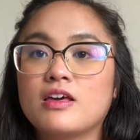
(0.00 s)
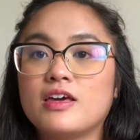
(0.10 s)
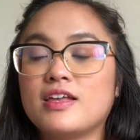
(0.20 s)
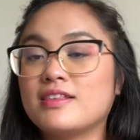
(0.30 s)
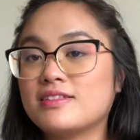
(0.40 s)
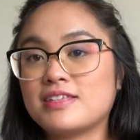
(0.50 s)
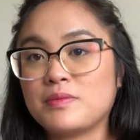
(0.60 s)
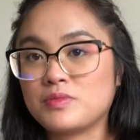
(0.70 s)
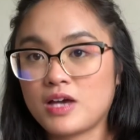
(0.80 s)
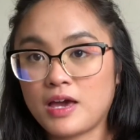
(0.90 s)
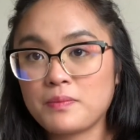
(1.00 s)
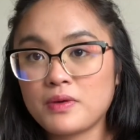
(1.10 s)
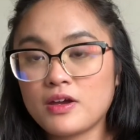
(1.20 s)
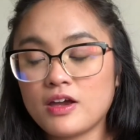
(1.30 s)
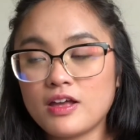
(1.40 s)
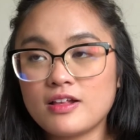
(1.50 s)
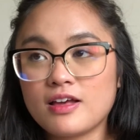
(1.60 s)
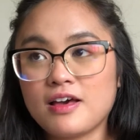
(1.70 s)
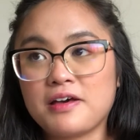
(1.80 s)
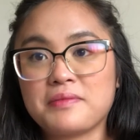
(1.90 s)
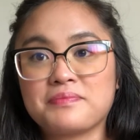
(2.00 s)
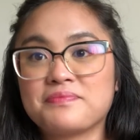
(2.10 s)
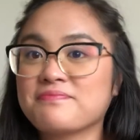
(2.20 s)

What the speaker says: in the same time period, it